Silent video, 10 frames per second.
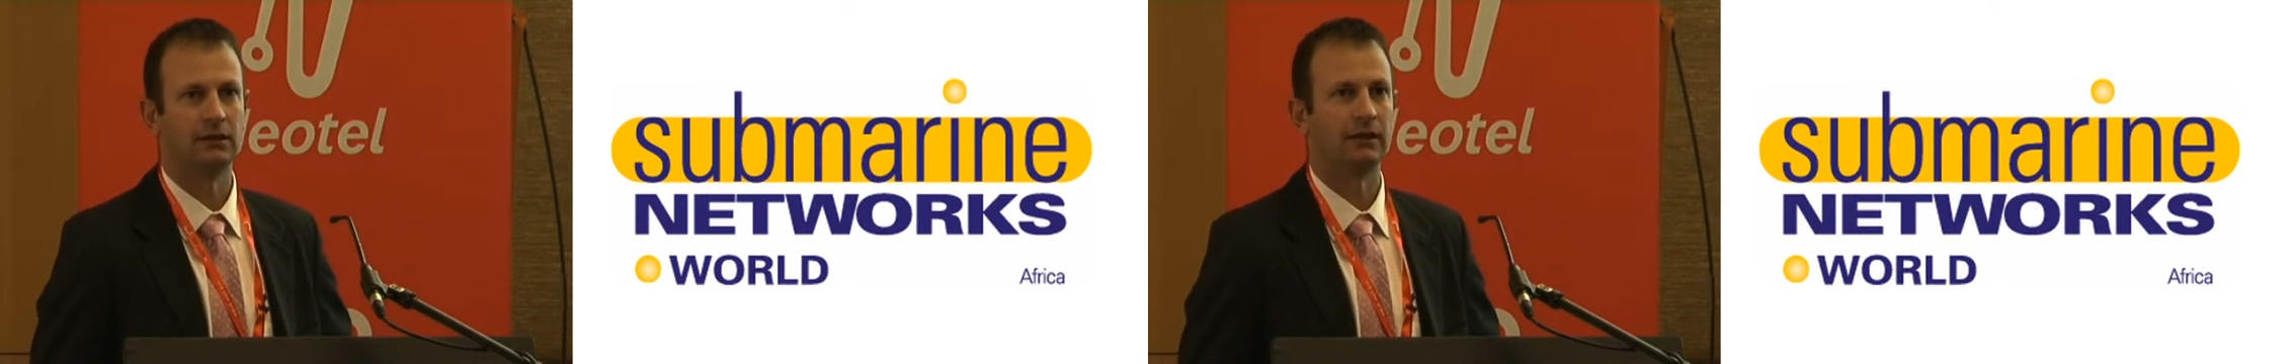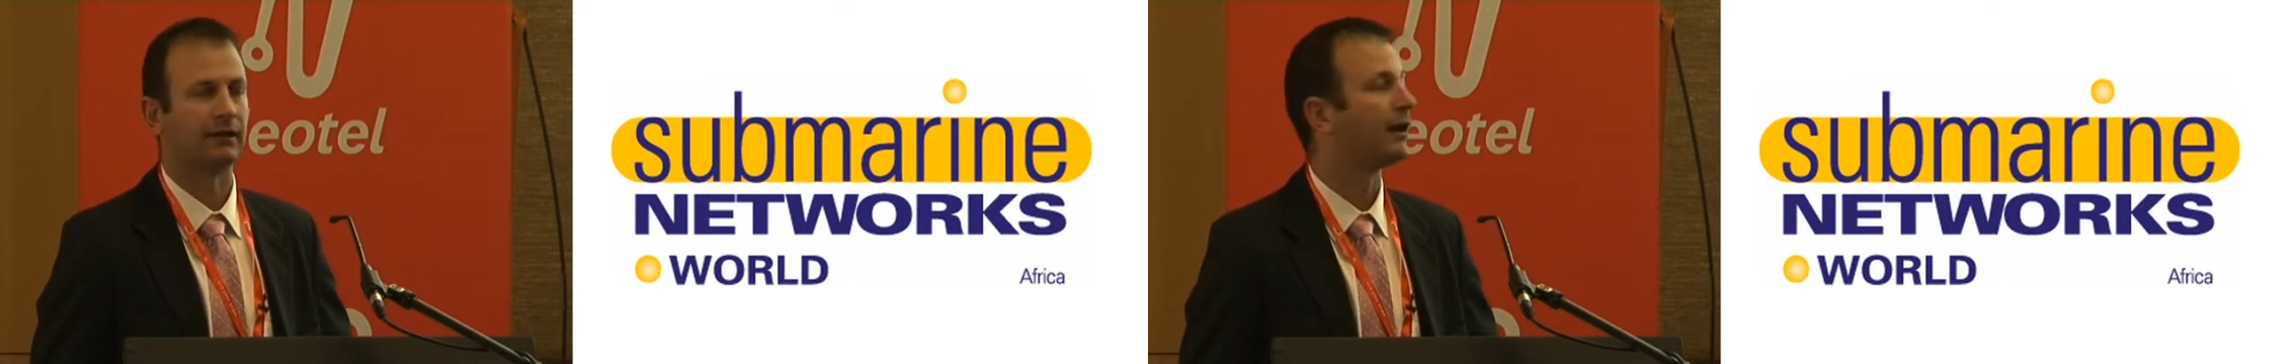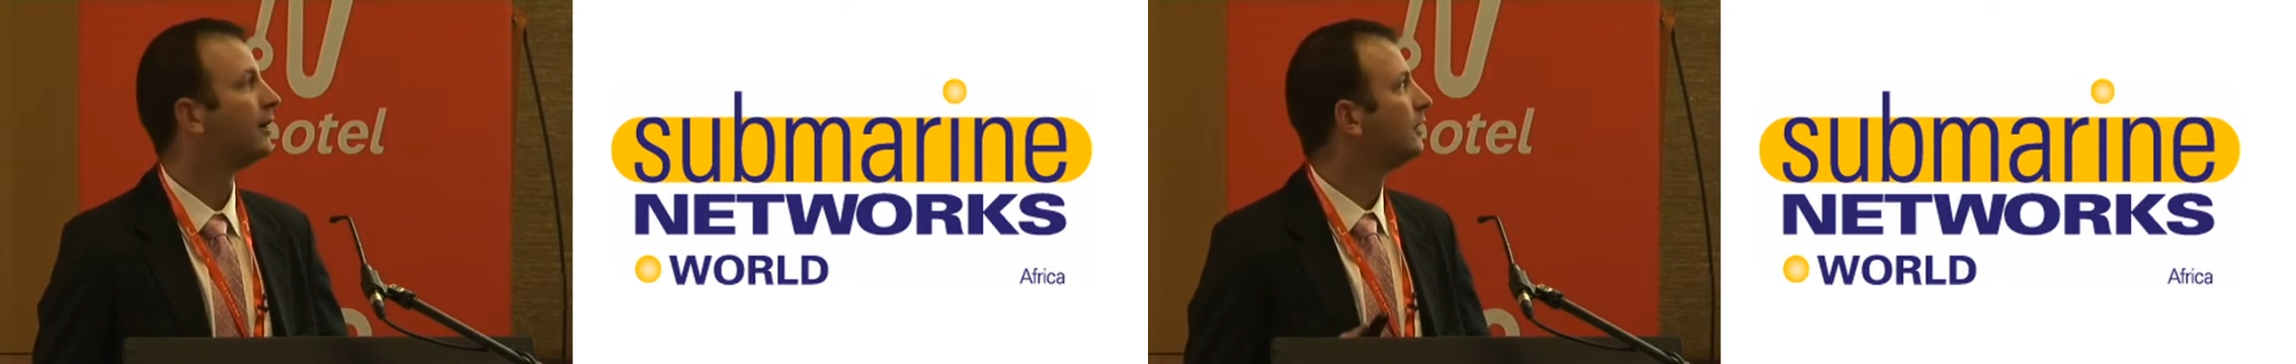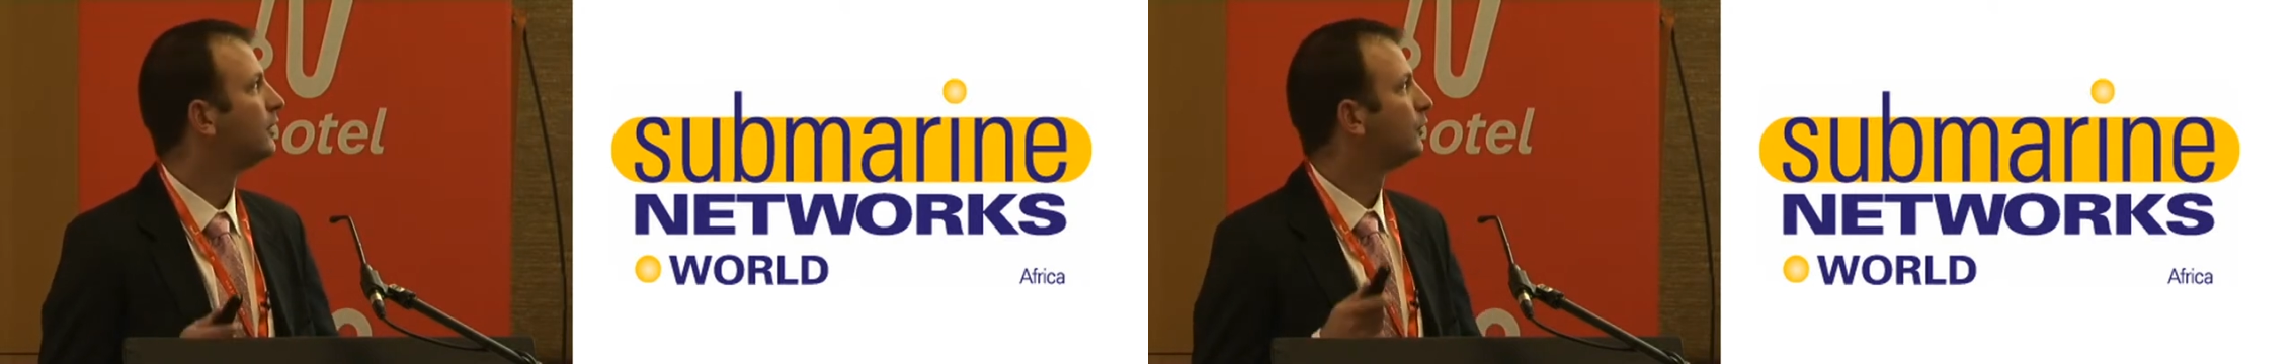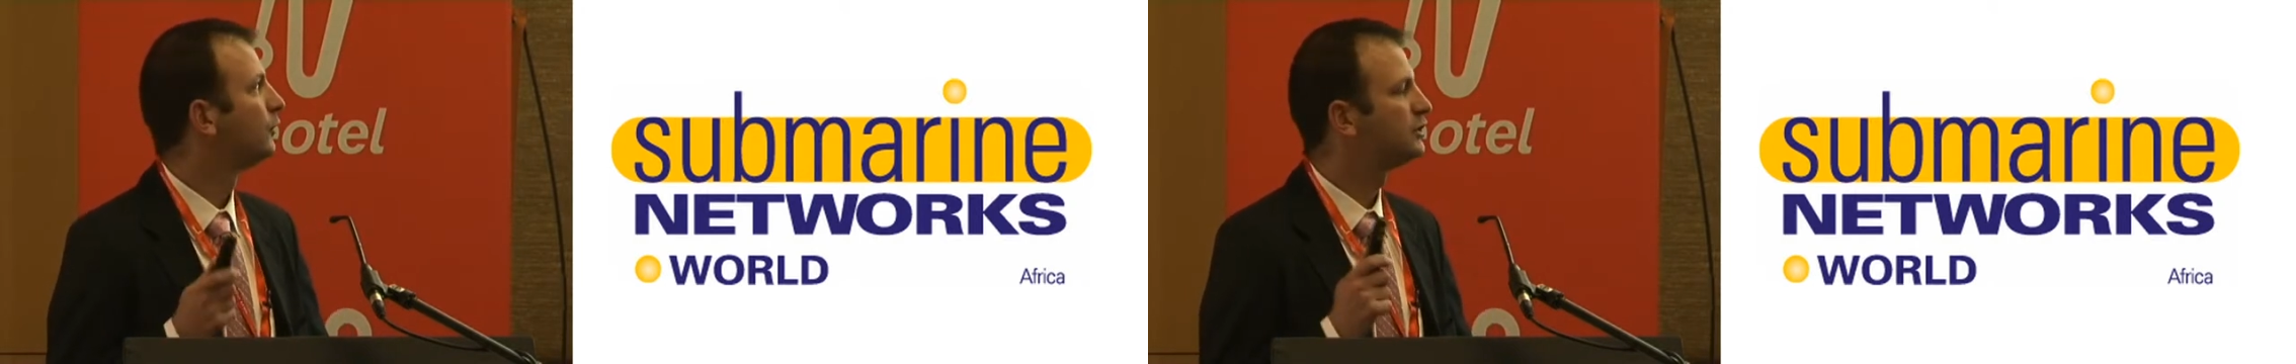Okay?
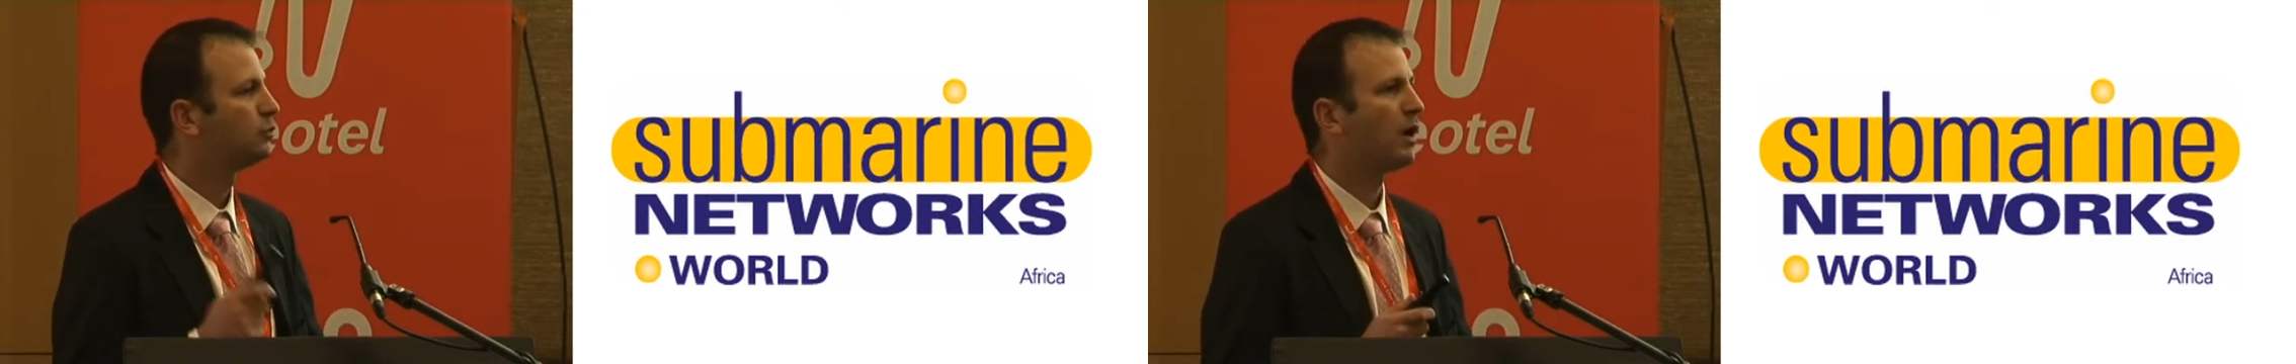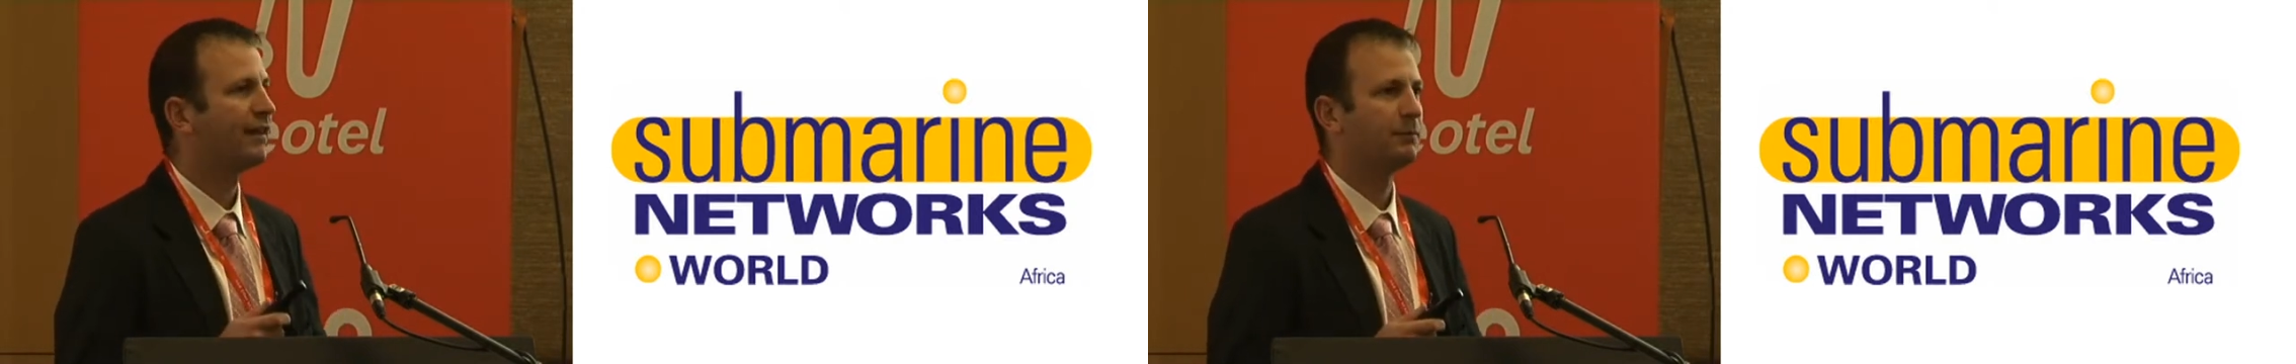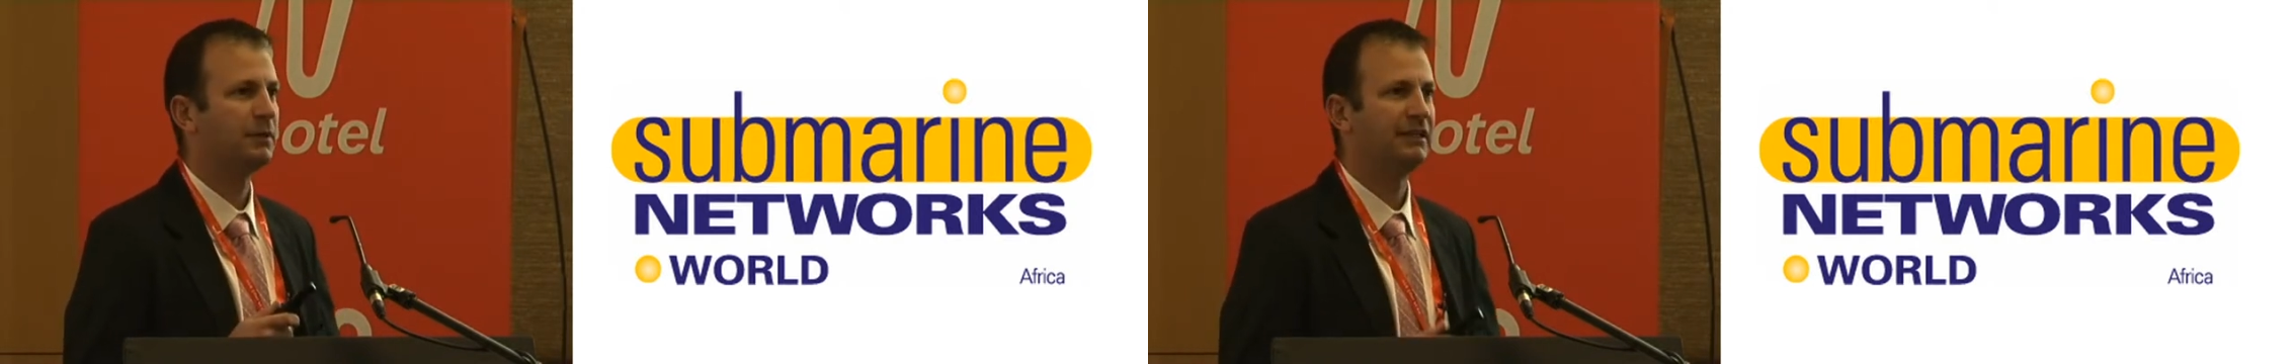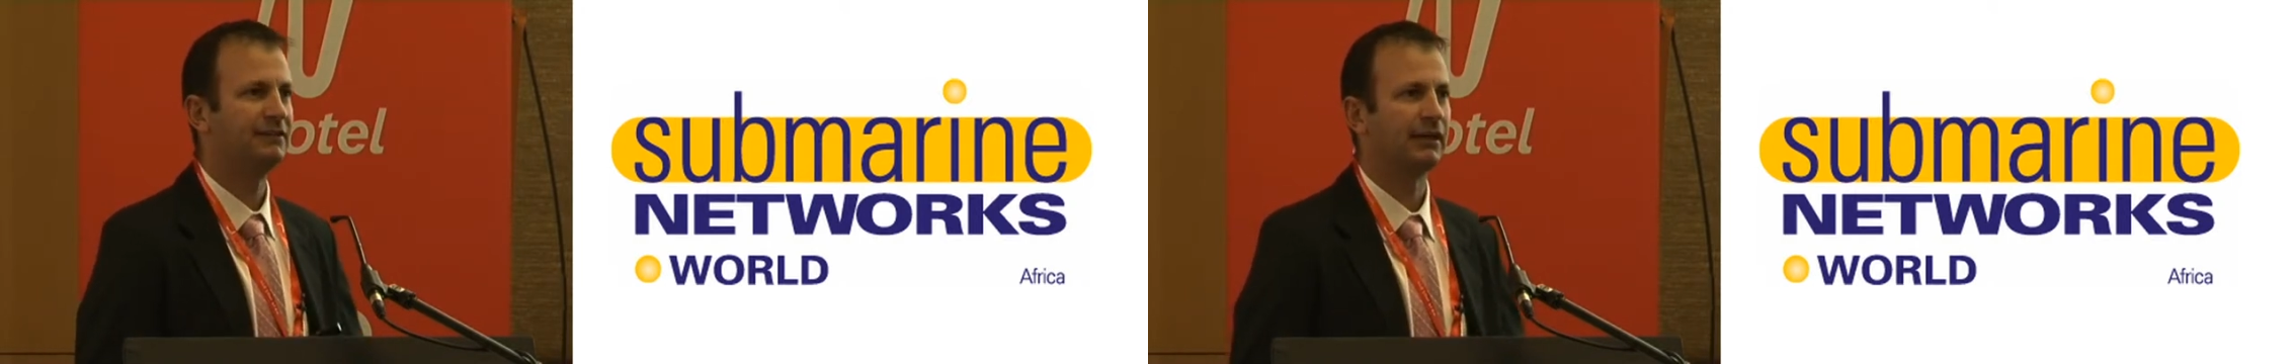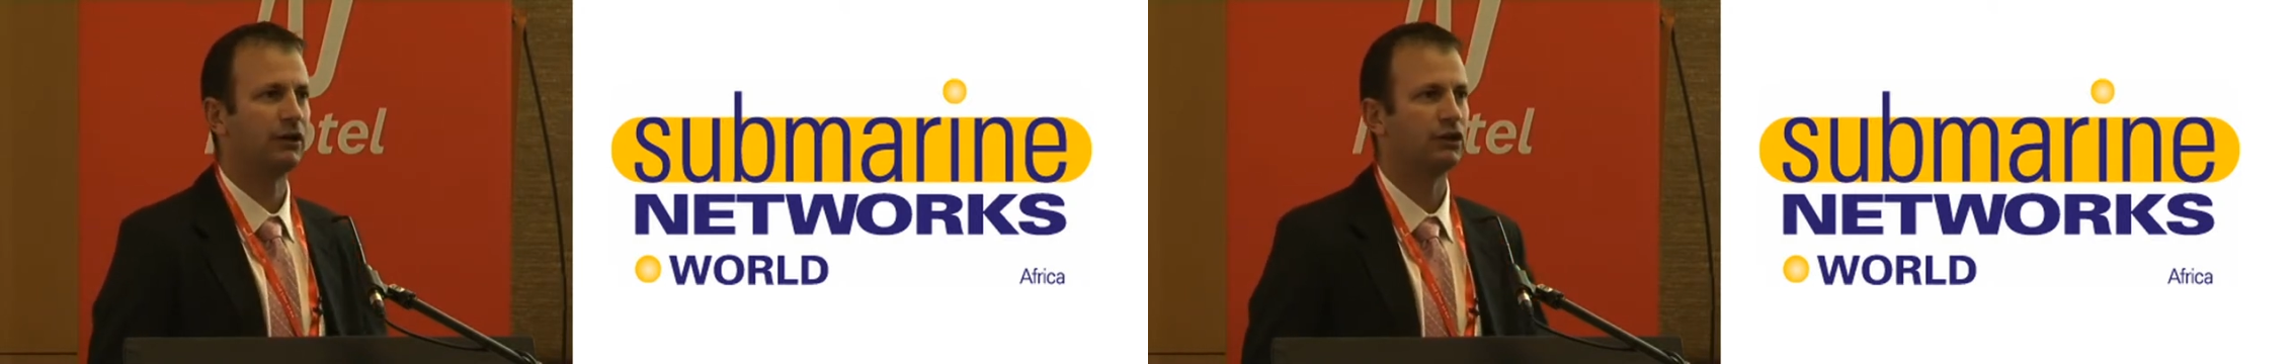The reason why they believe
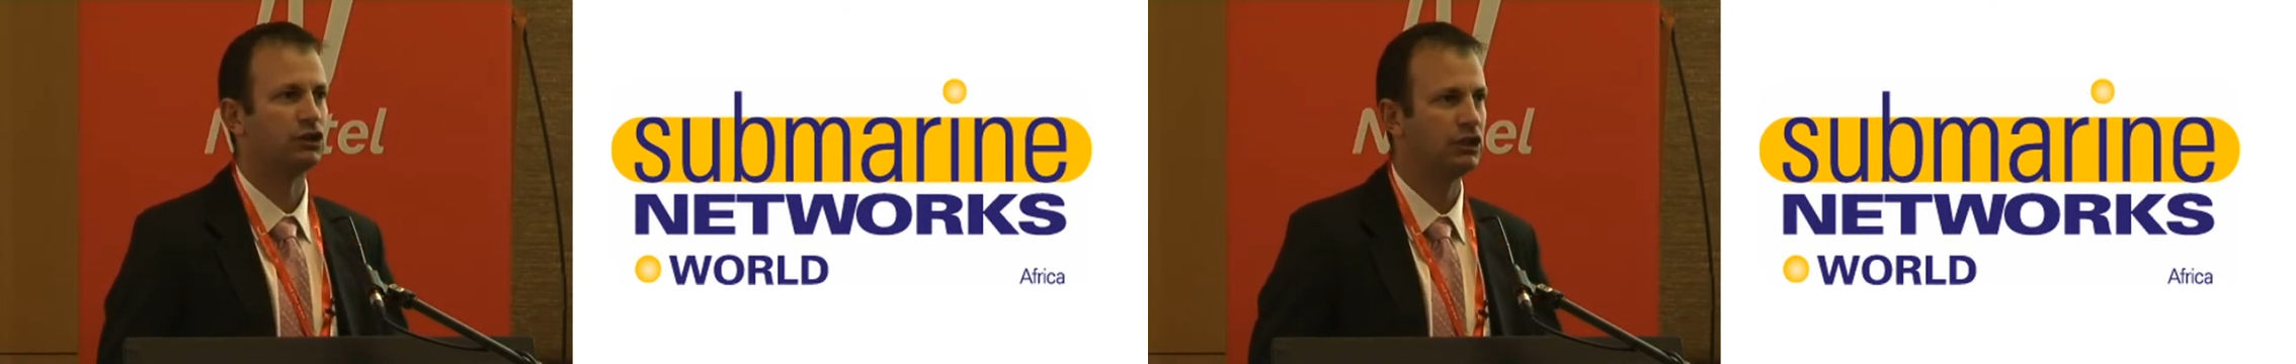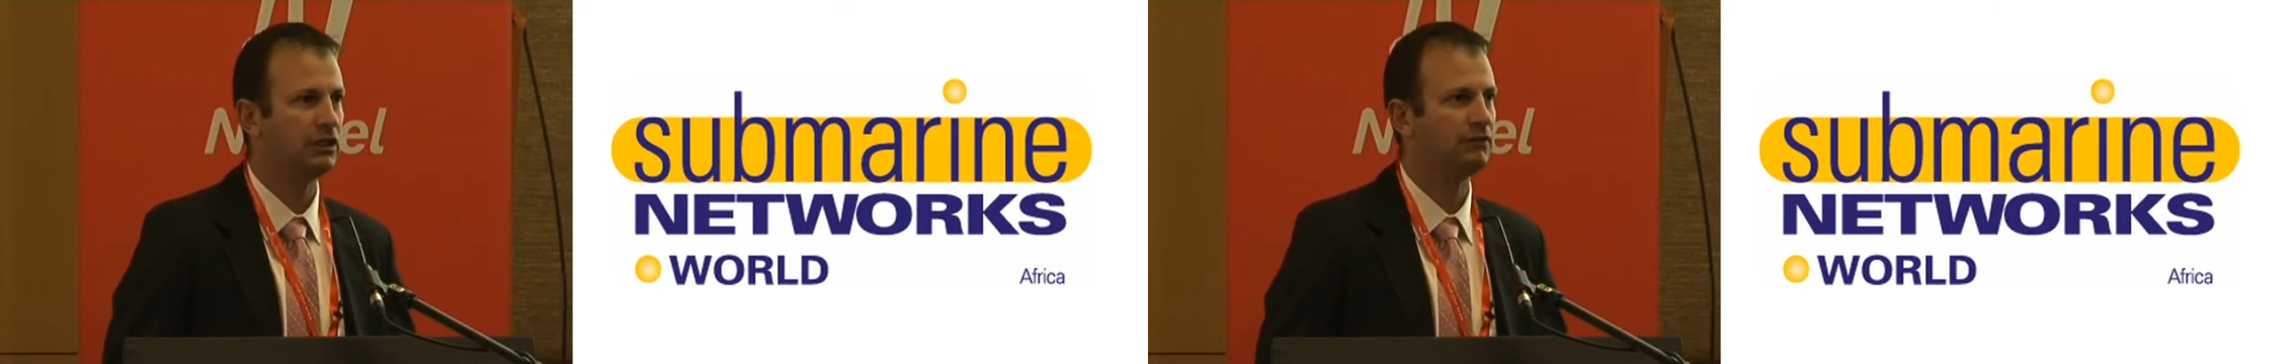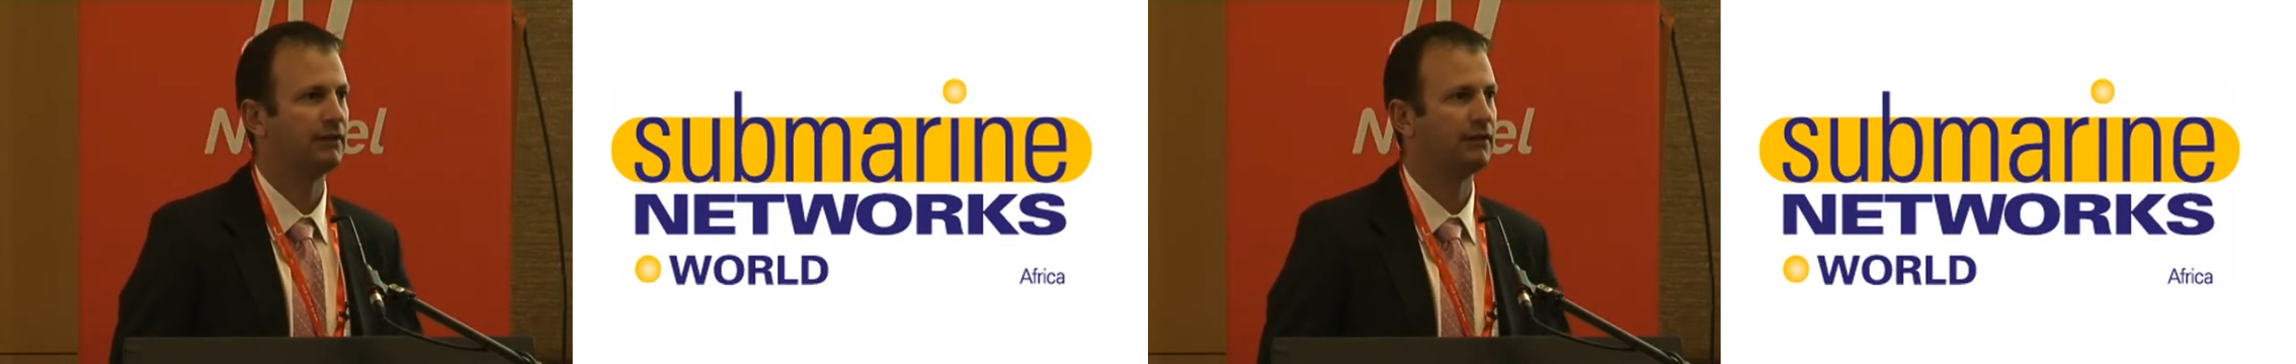they're going to achieve